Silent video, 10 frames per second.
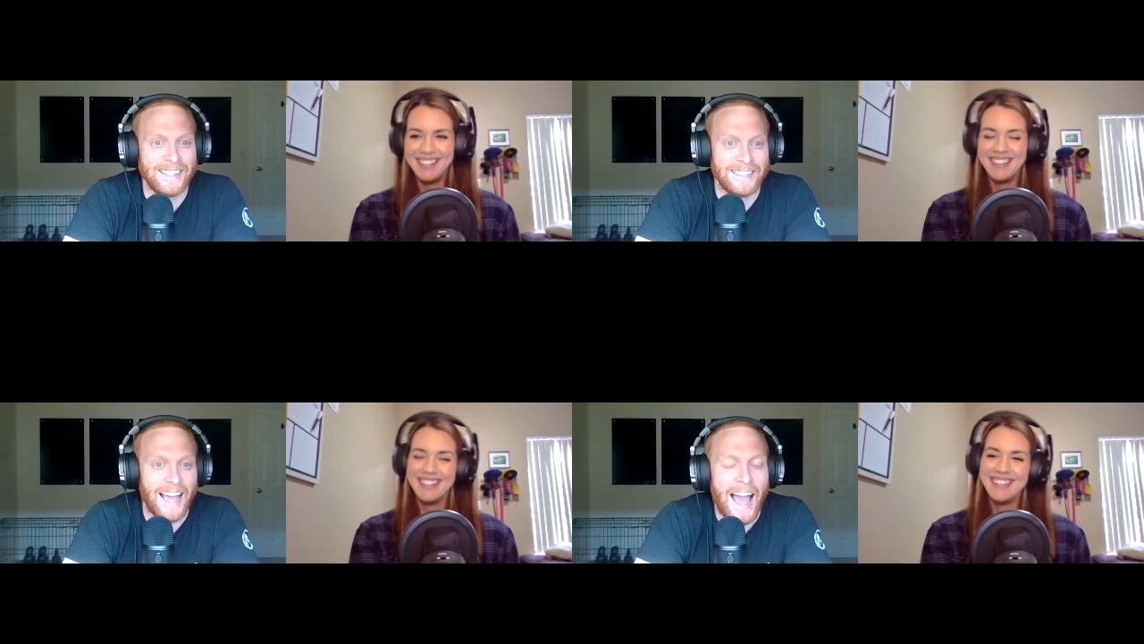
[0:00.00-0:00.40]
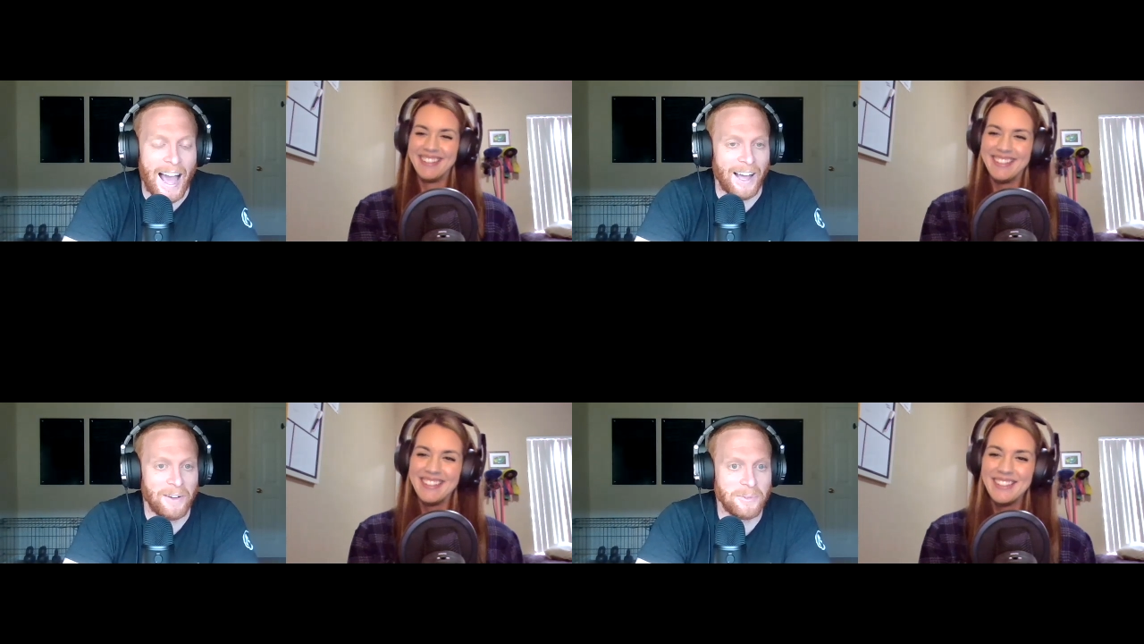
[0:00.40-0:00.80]
Speaker 1: yeah,
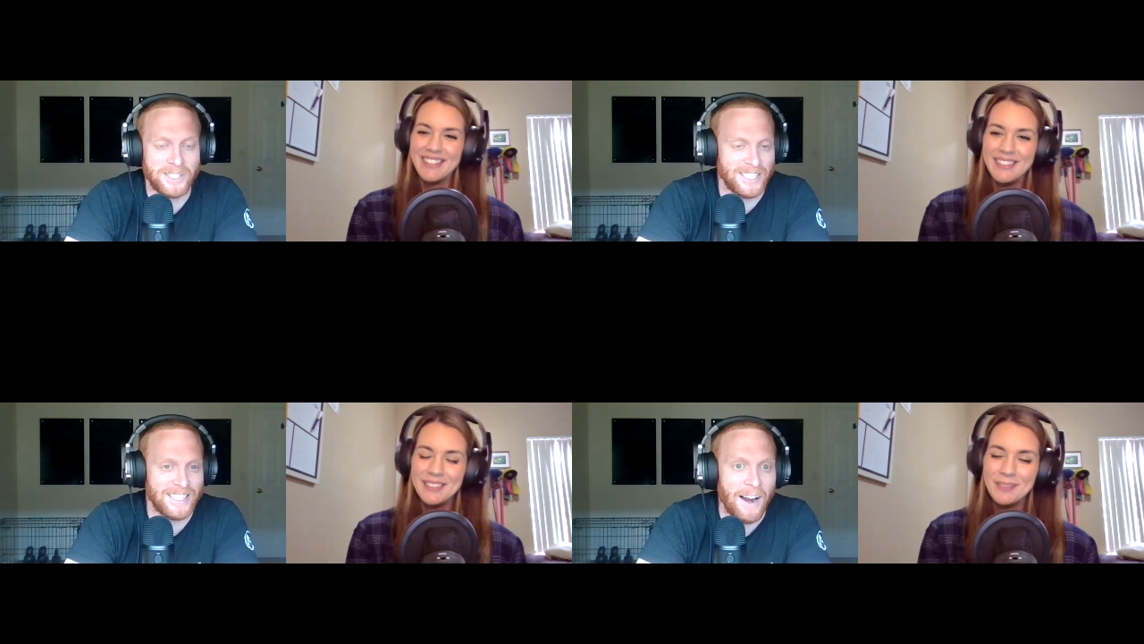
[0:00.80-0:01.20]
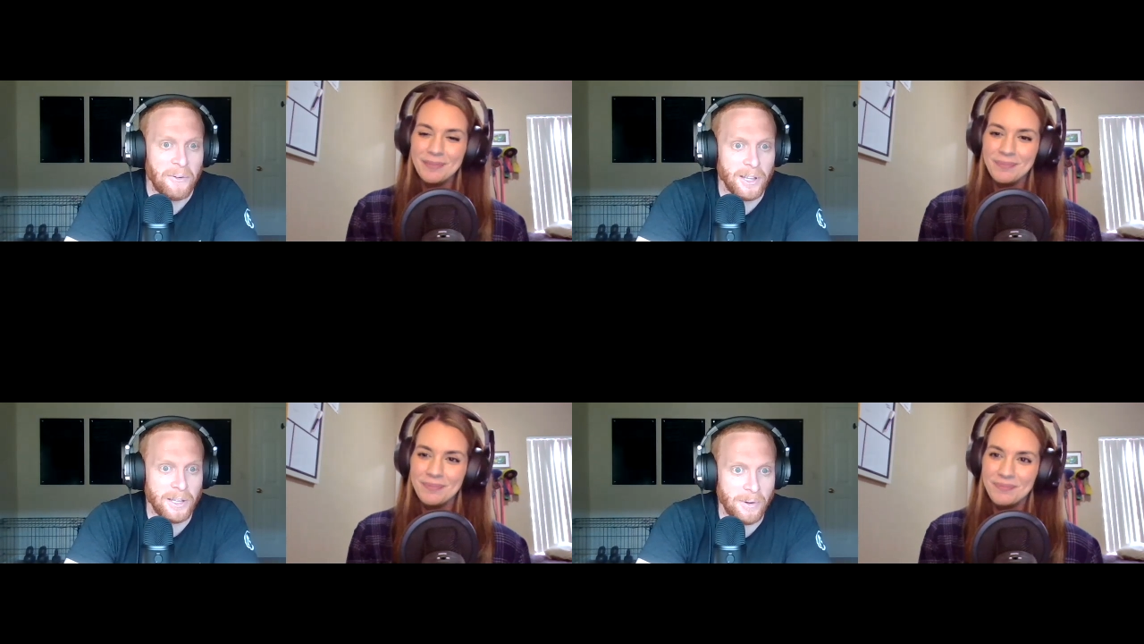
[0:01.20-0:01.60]
which is not
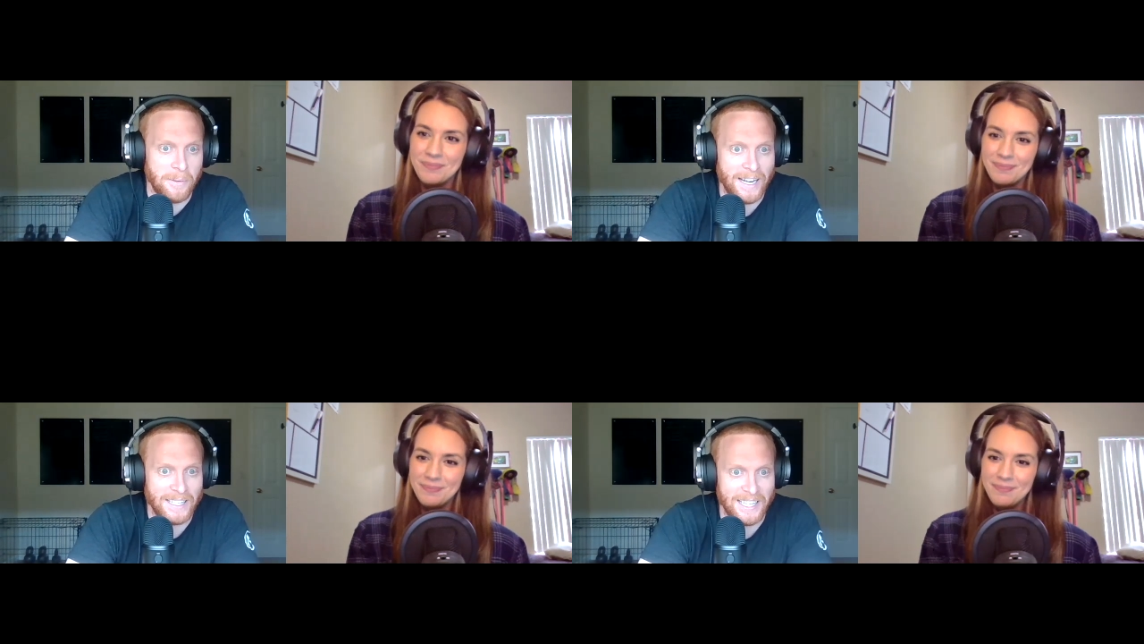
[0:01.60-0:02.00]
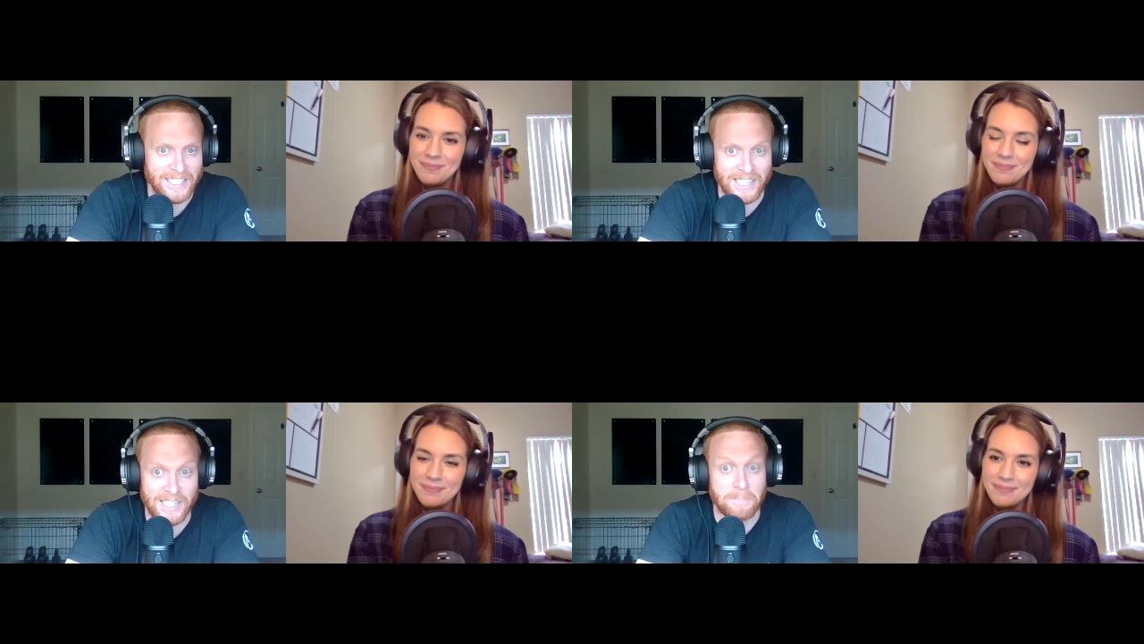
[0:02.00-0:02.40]
really what
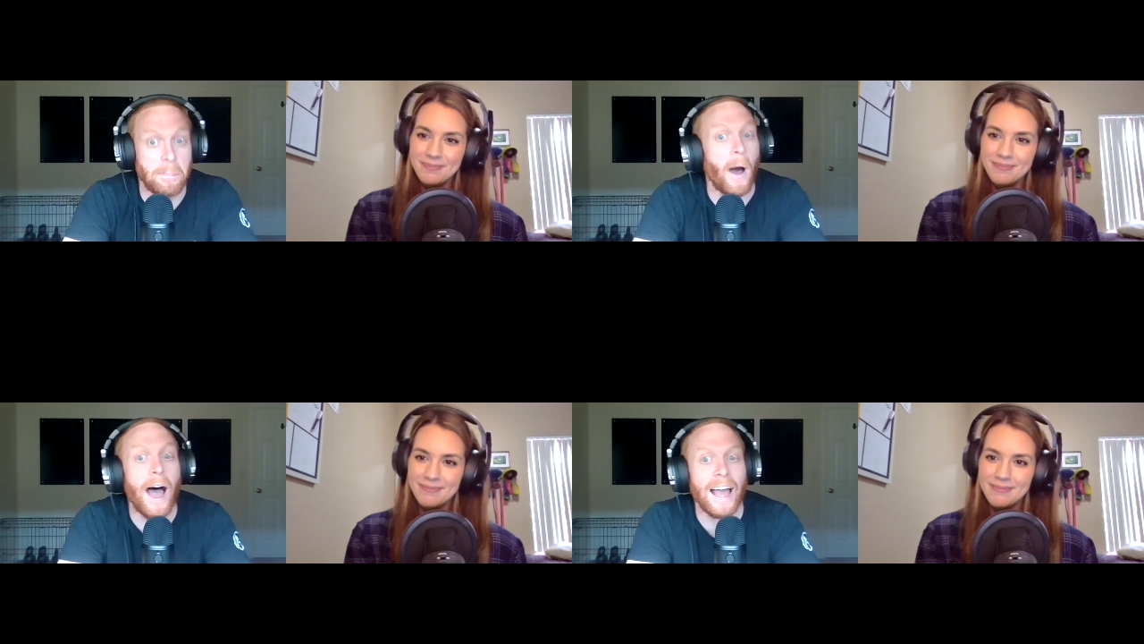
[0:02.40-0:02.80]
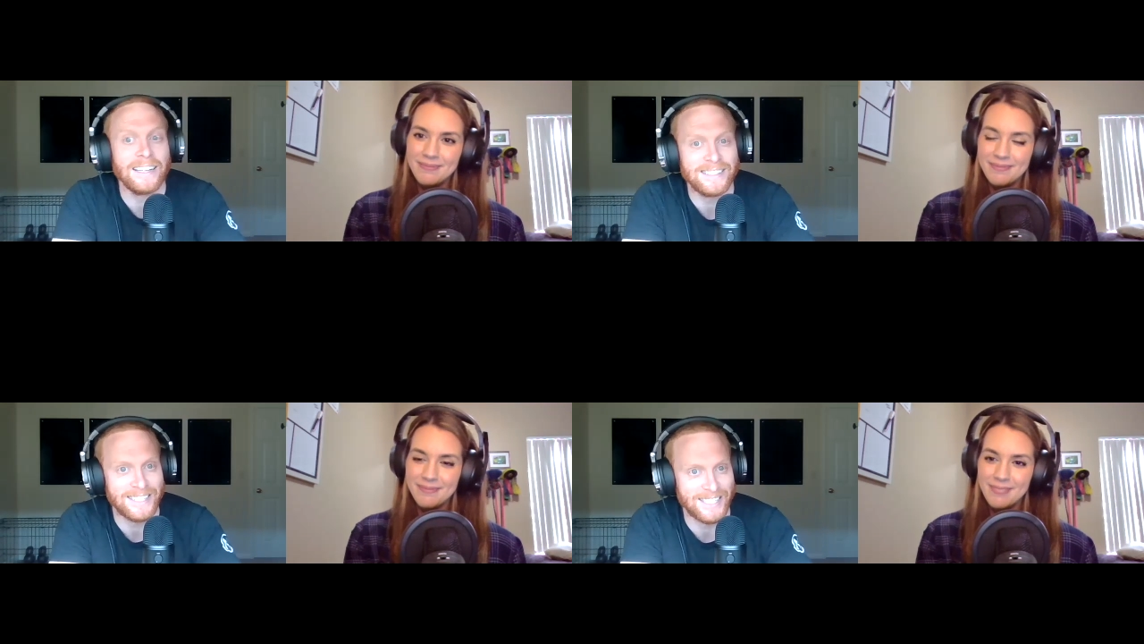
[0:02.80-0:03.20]
meditation is, but